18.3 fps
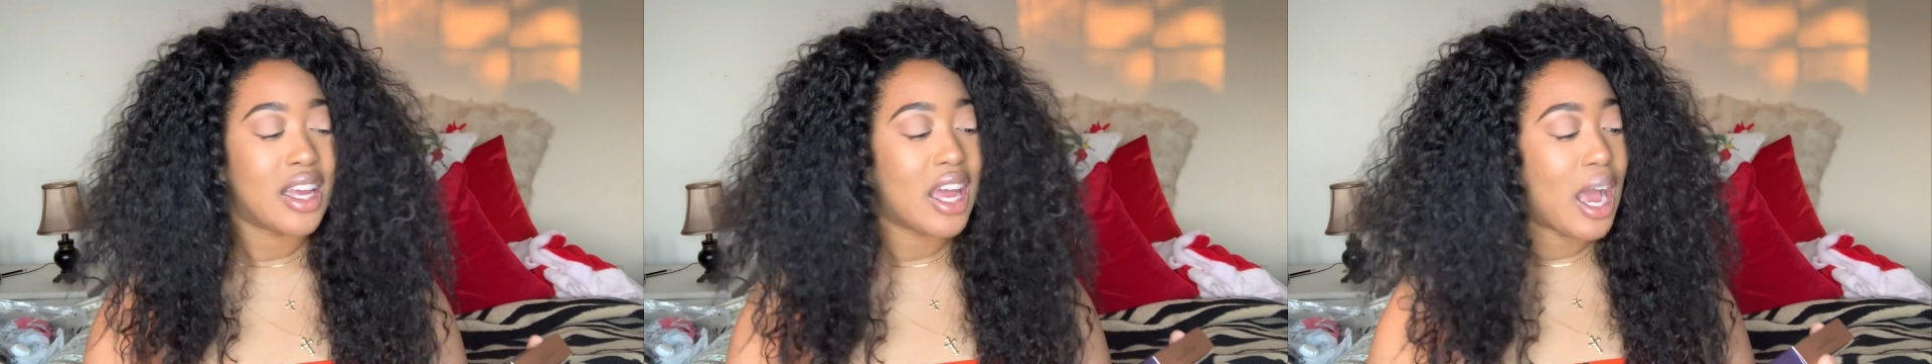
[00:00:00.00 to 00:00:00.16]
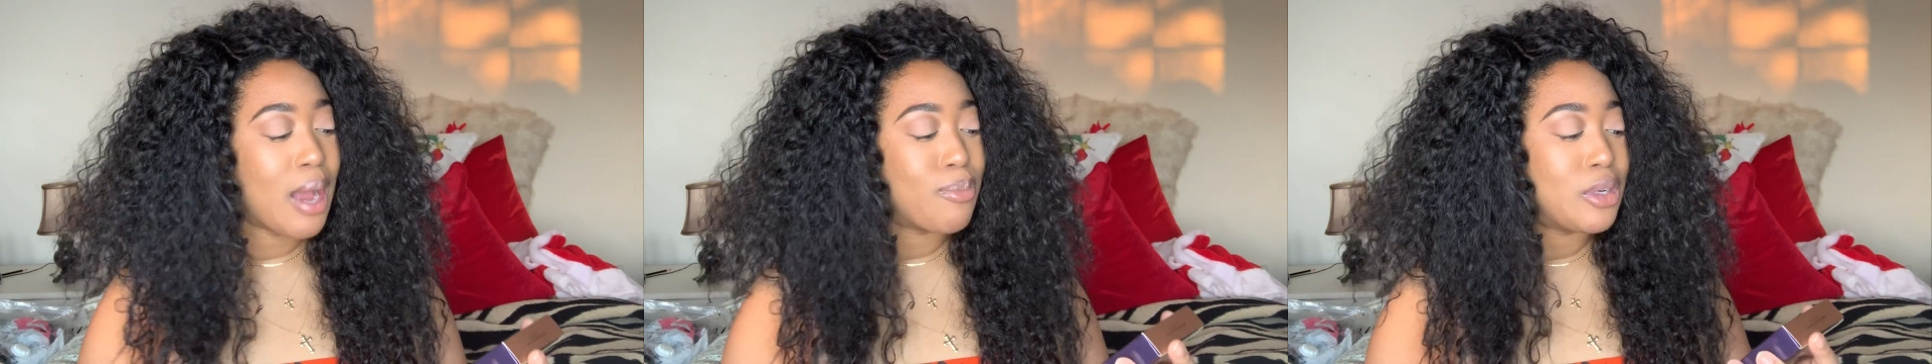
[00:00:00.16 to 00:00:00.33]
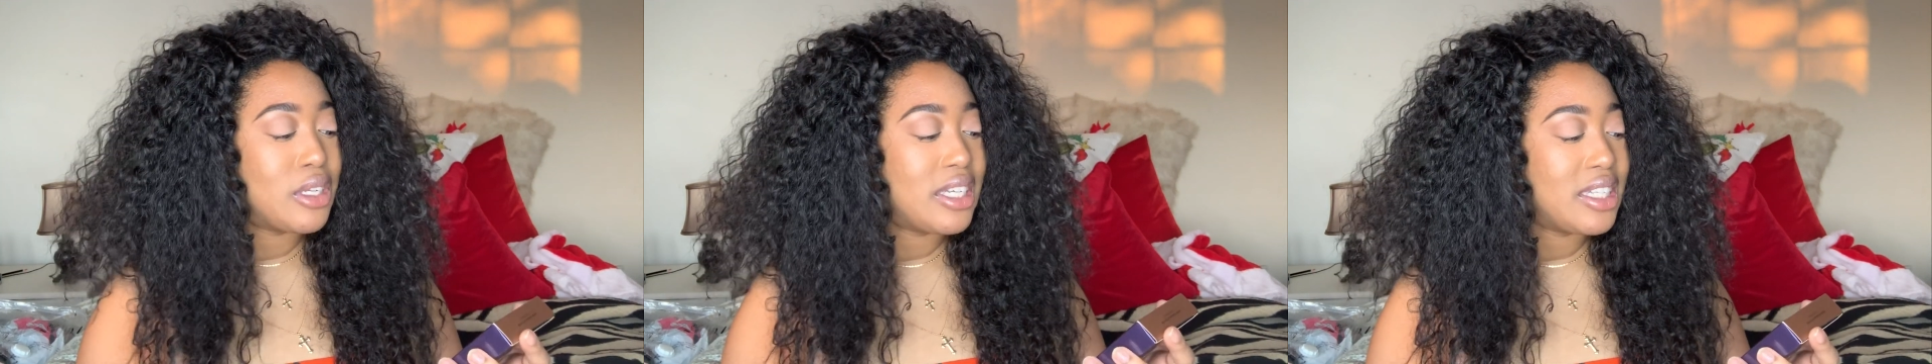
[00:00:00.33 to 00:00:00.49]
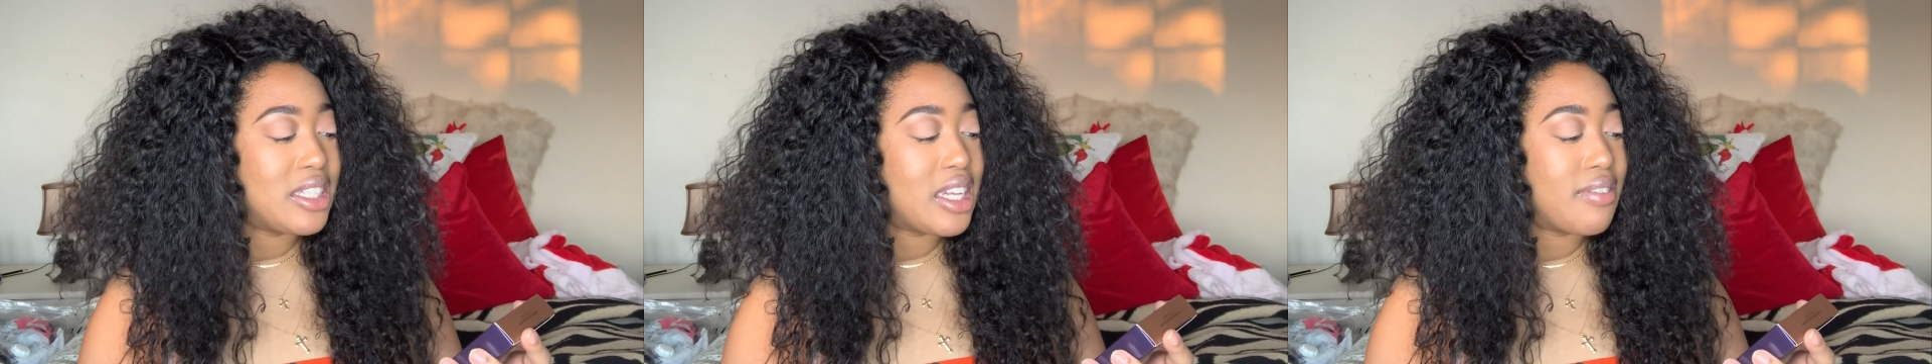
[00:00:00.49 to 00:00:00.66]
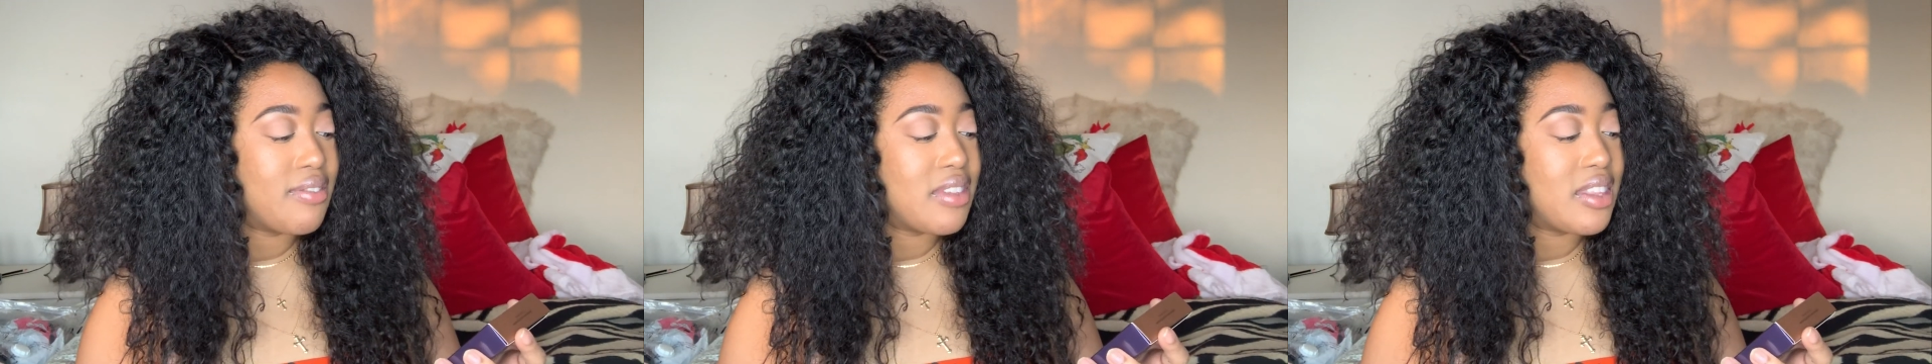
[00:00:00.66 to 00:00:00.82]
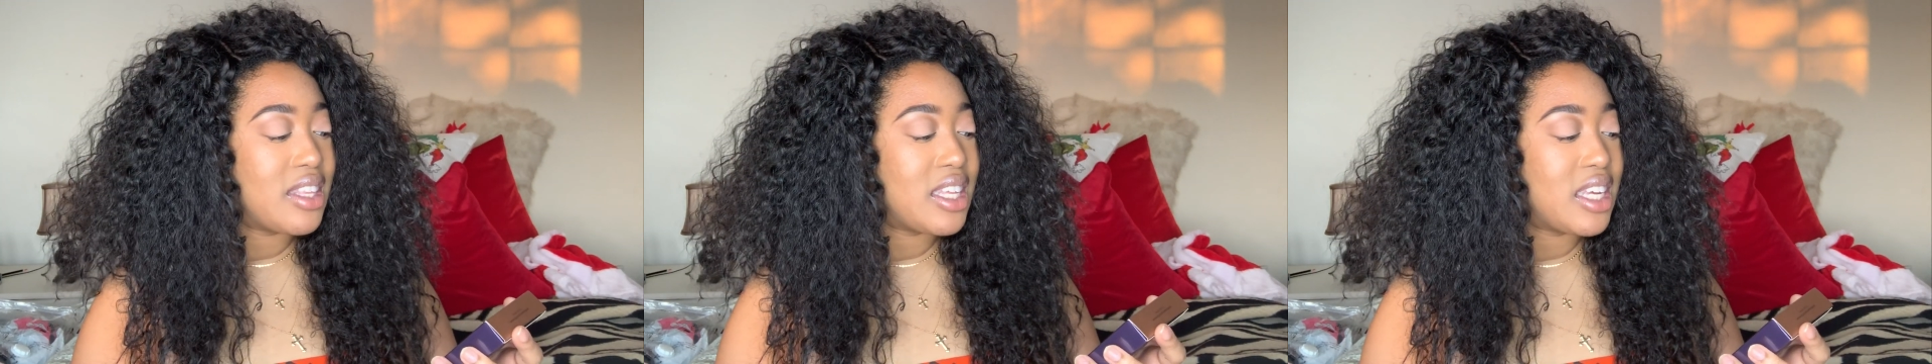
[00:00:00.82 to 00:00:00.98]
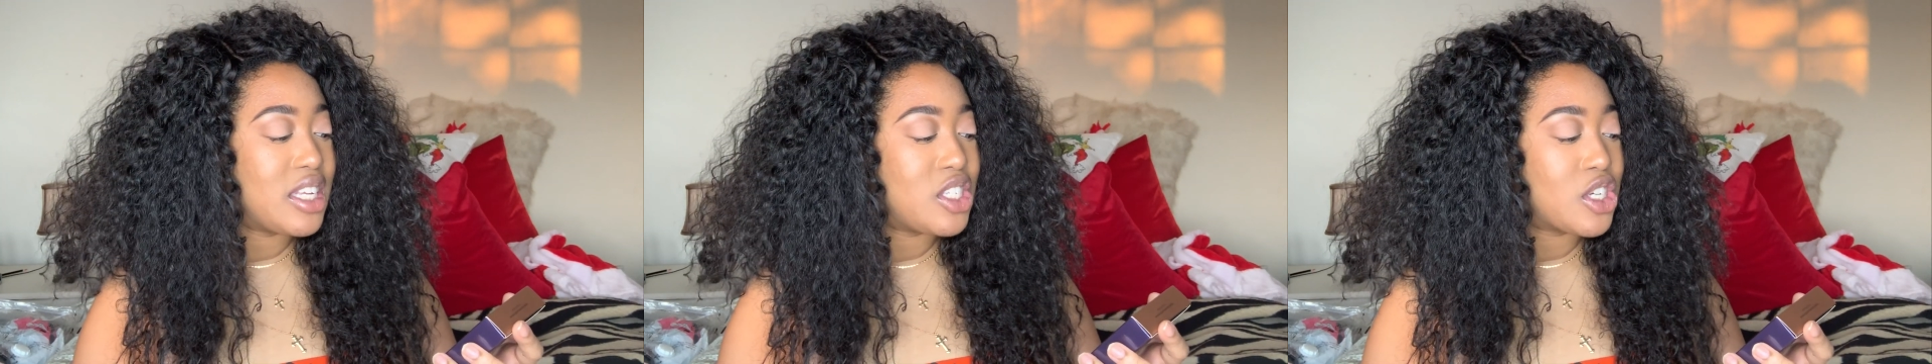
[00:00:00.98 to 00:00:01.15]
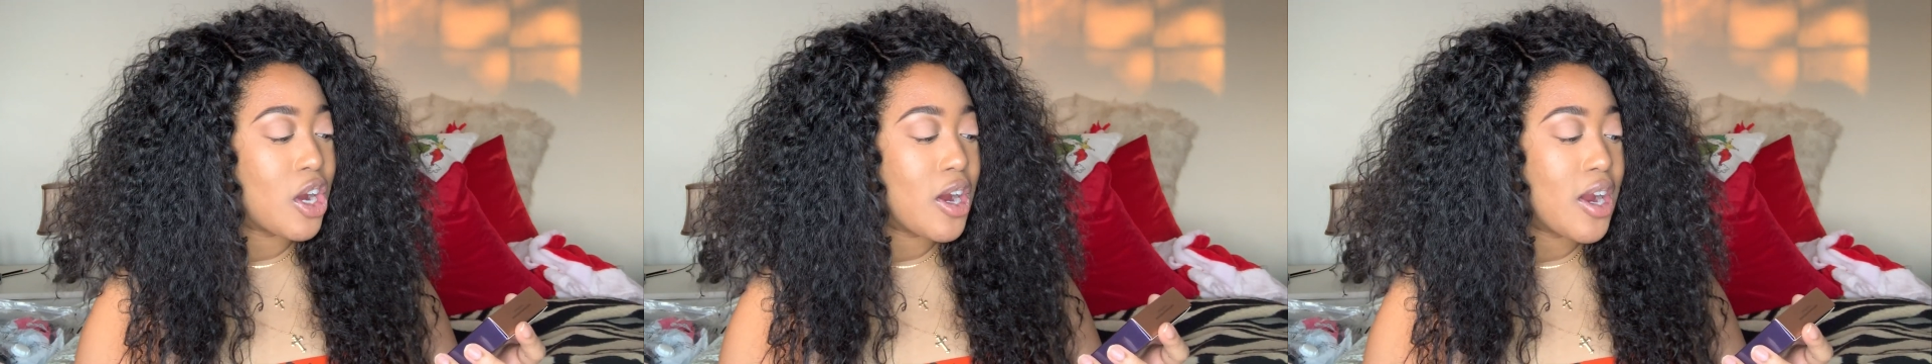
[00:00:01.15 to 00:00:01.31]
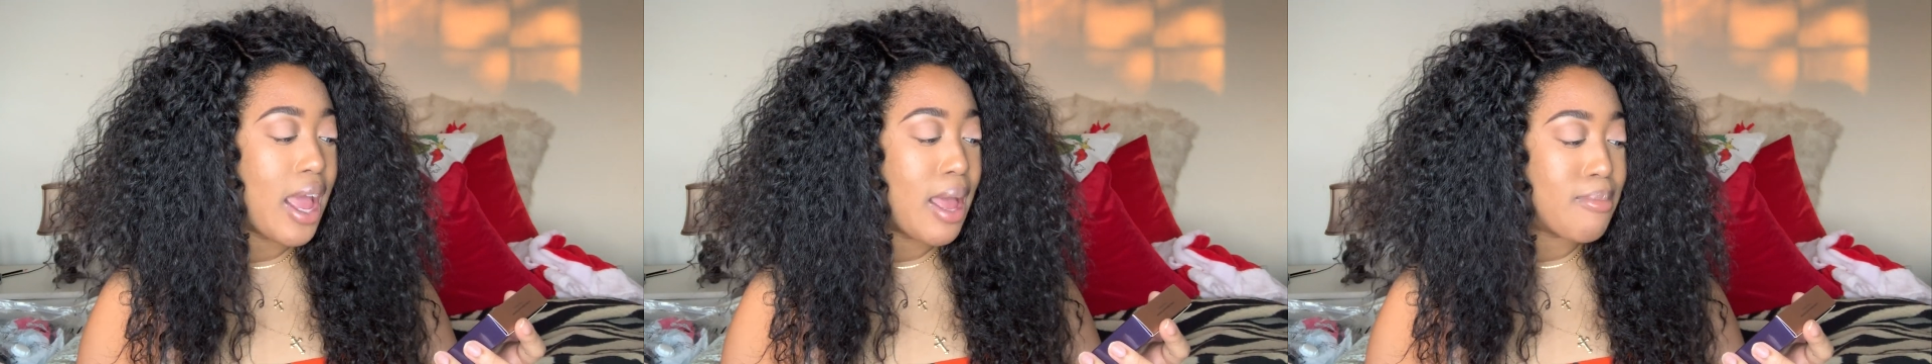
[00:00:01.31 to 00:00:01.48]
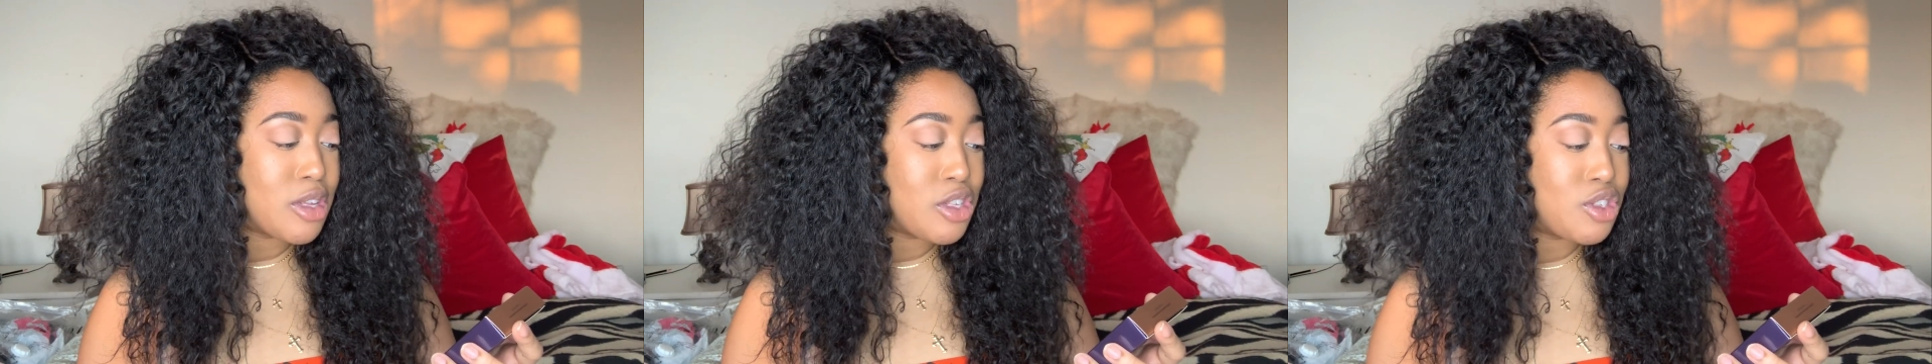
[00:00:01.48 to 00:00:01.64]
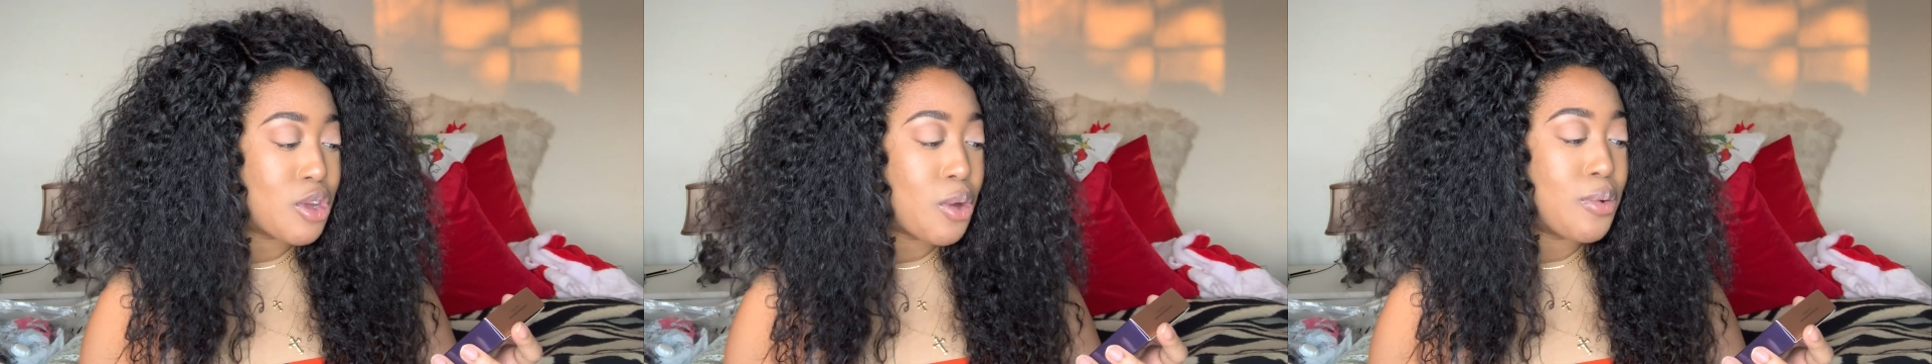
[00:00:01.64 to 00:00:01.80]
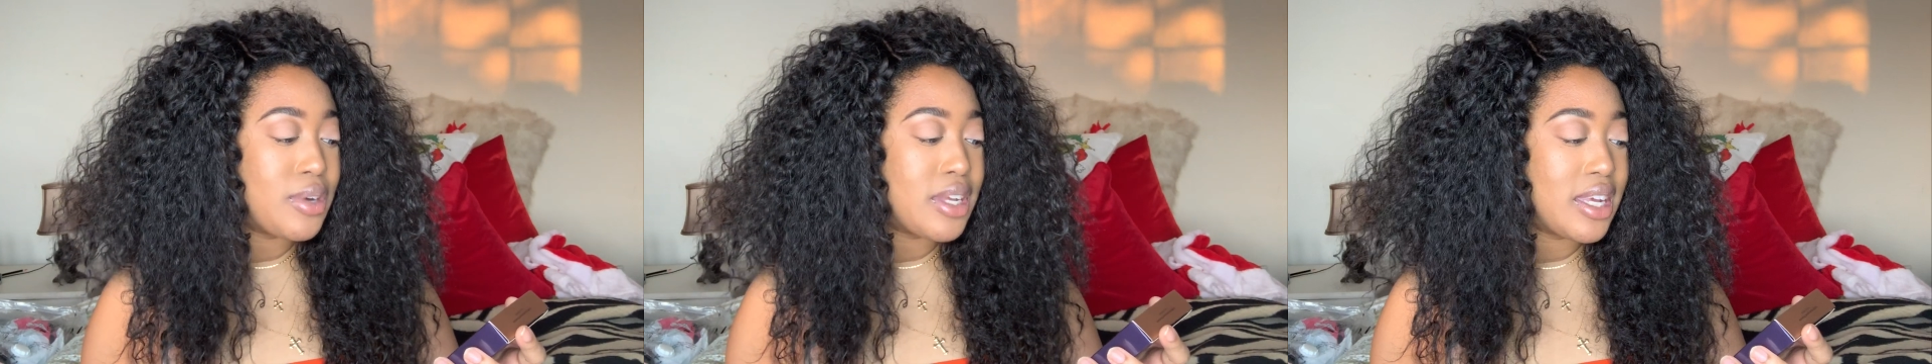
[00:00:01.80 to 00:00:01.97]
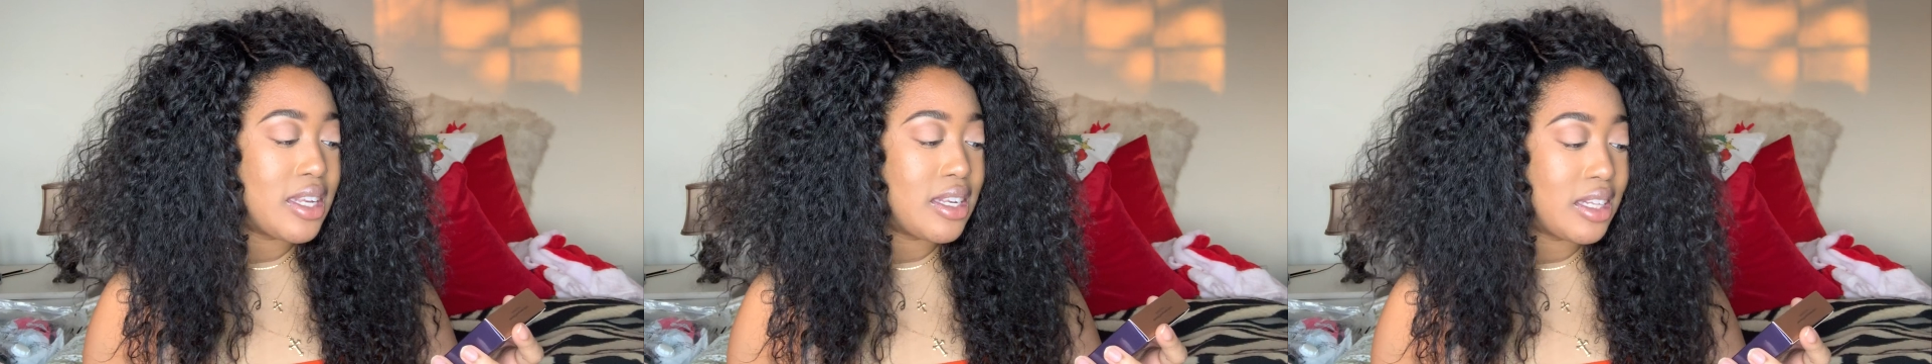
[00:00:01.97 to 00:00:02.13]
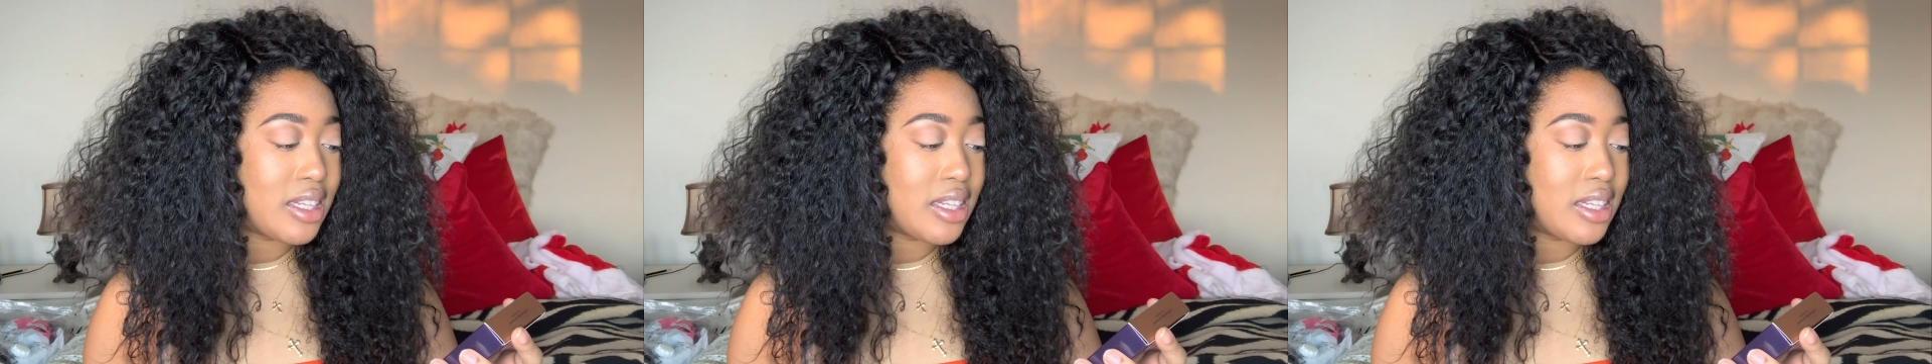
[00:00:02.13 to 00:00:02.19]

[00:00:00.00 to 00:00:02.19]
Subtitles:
I'm really loving the Tarte Amazonian